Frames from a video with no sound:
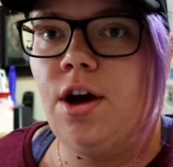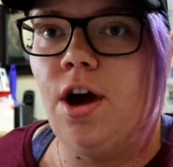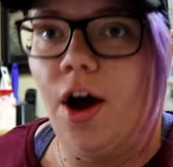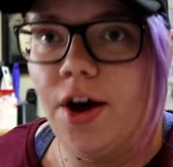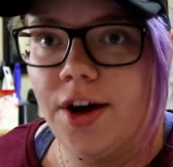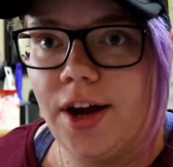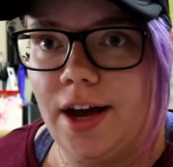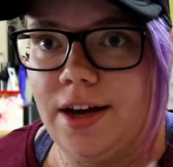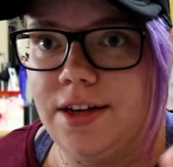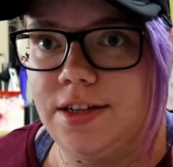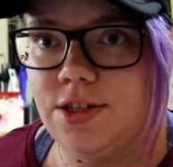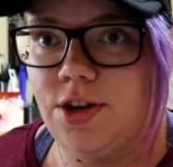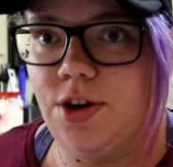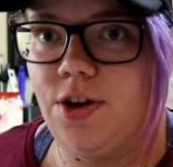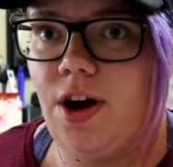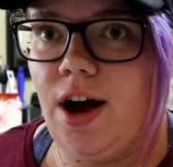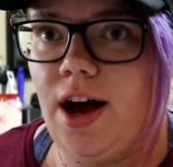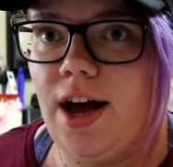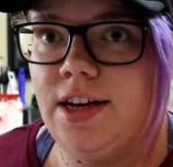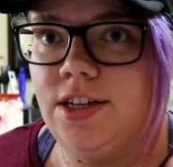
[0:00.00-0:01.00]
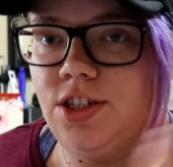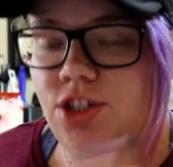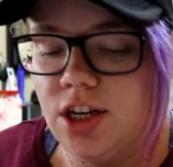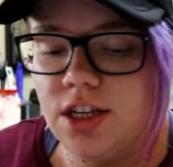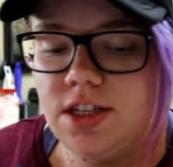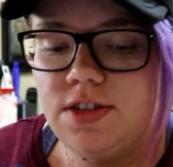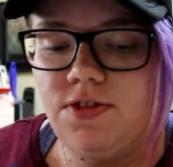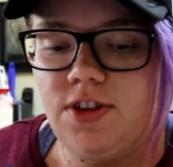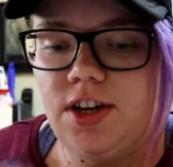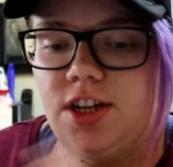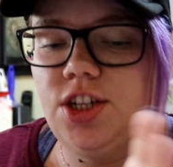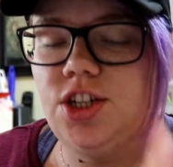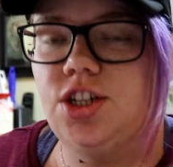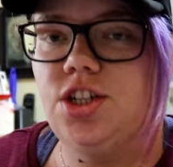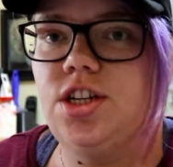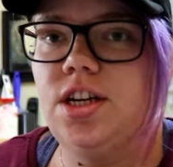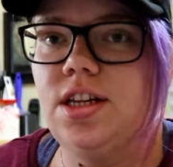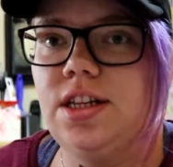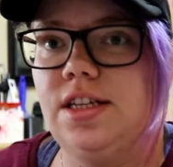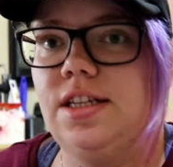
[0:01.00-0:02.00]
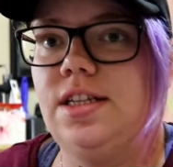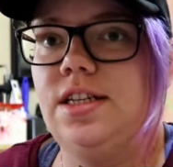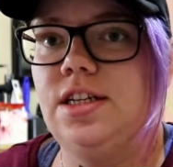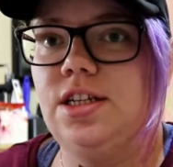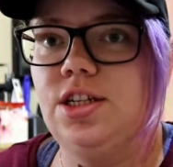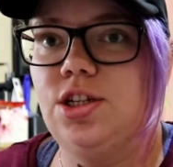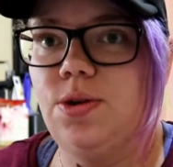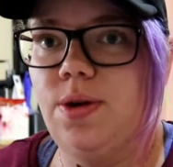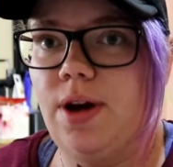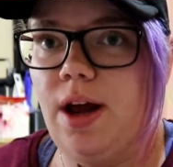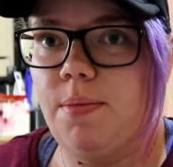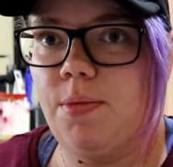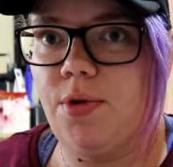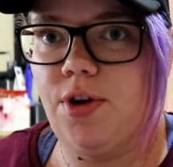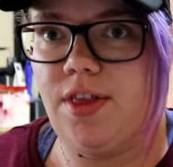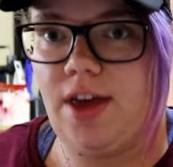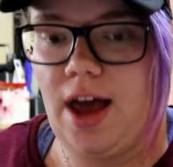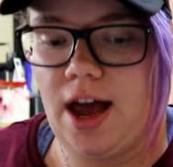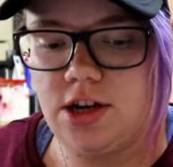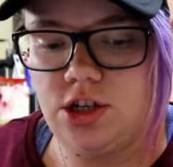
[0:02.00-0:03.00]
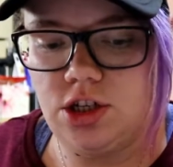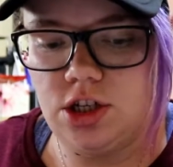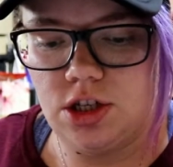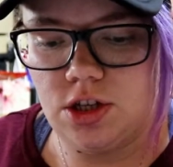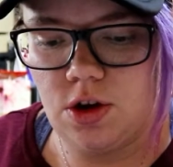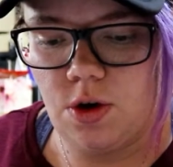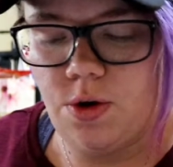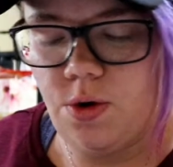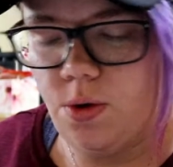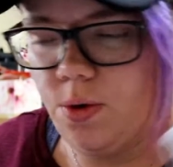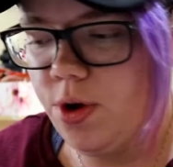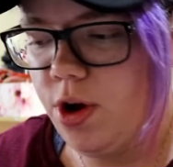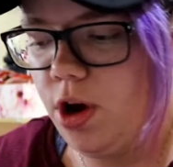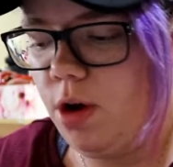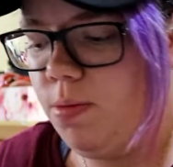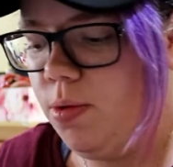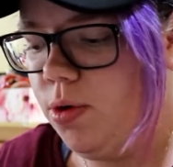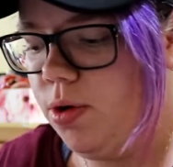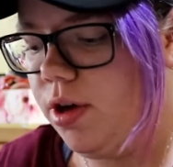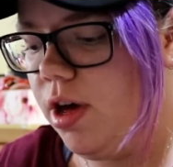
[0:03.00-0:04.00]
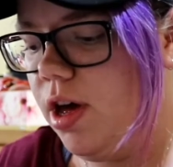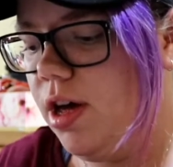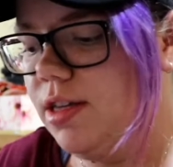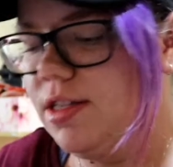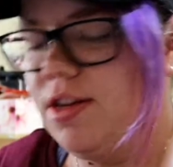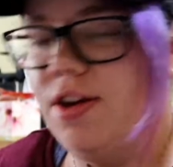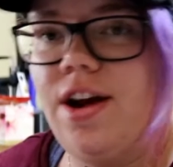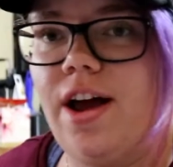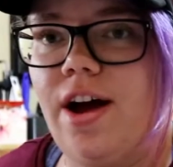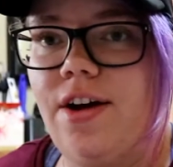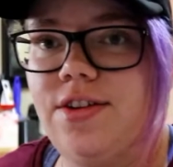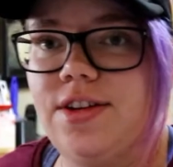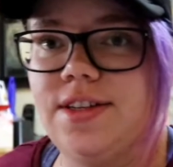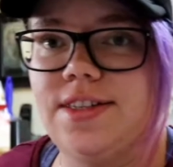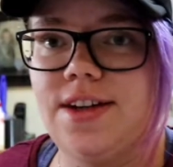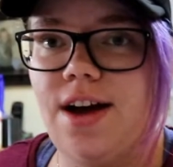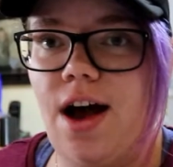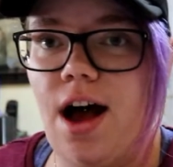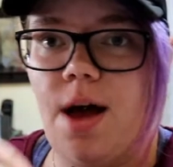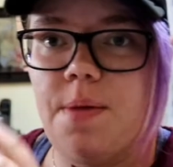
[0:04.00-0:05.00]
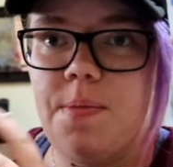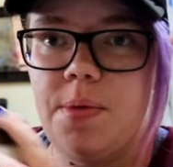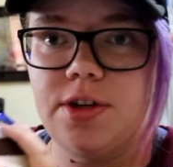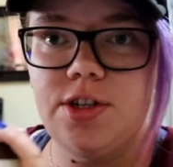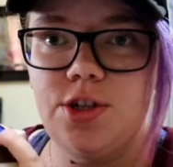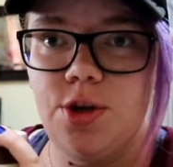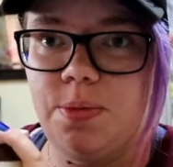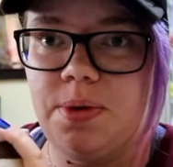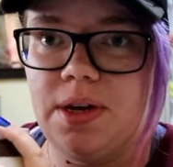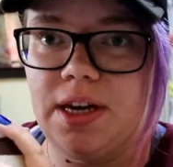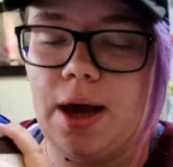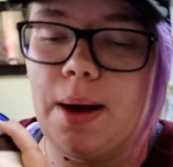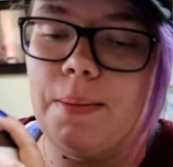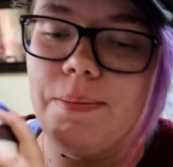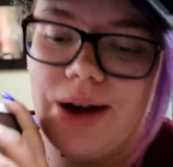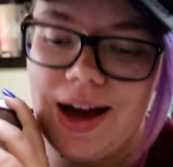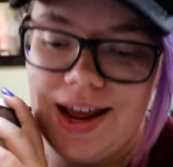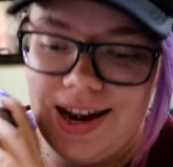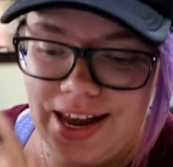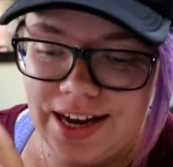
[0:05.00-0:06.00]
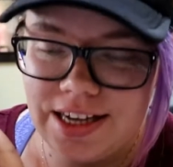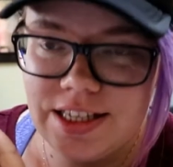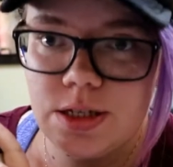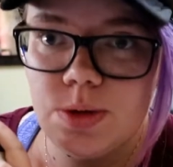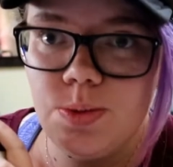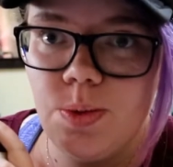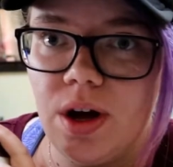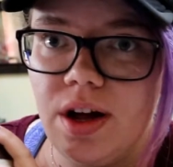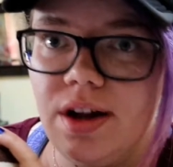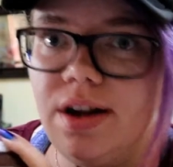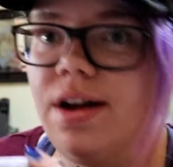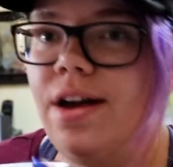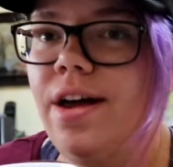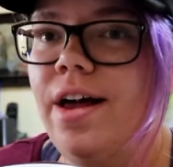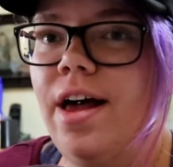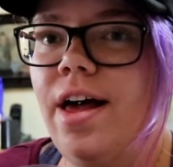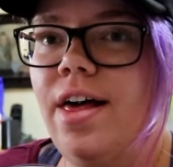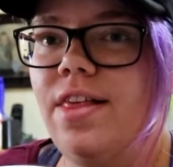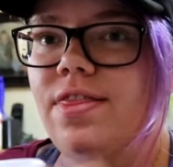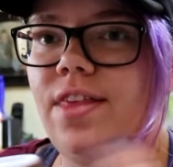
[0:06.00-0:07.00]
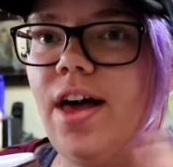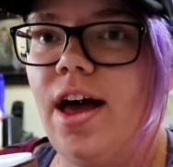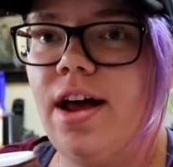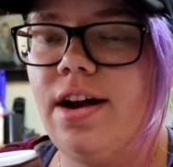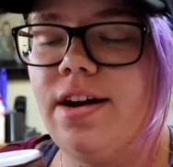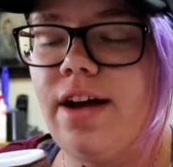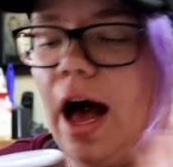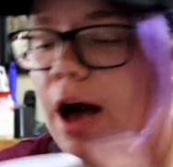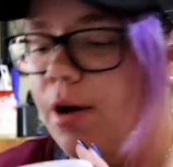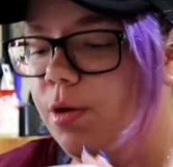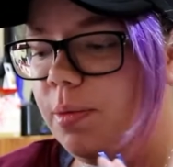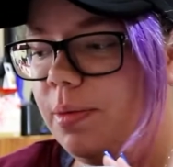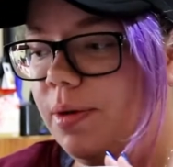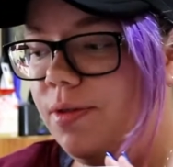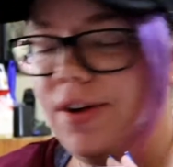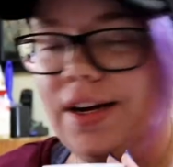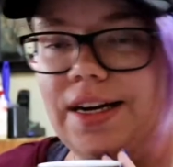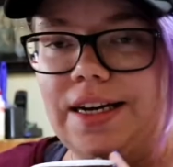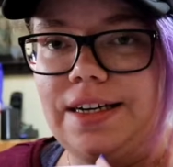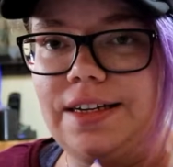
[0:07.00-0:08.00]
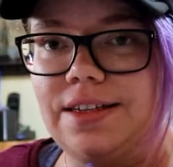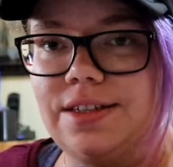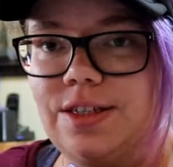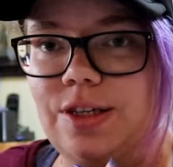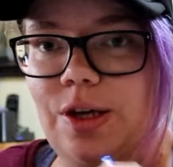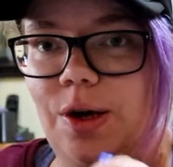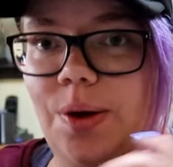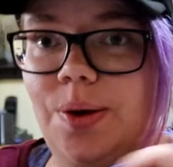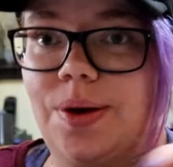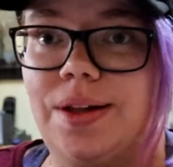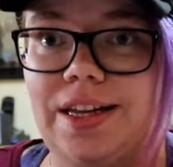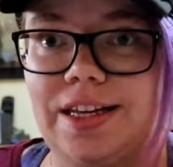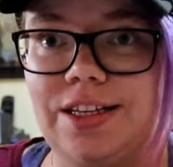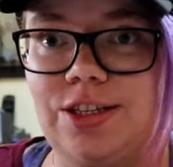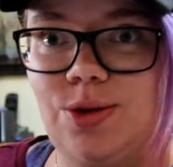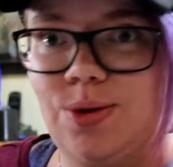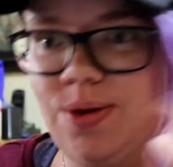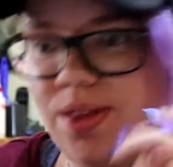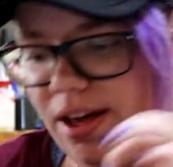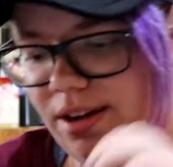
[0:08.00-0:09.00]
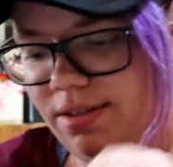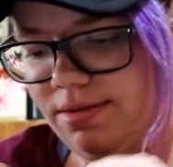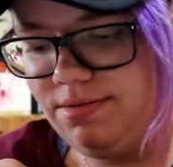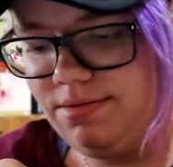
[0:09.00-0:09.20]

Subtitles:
Okay, so I just finished listening to An Ember in the Ashes on audiobook, so now it is time to pick my next one that I will be reading, so let's do that.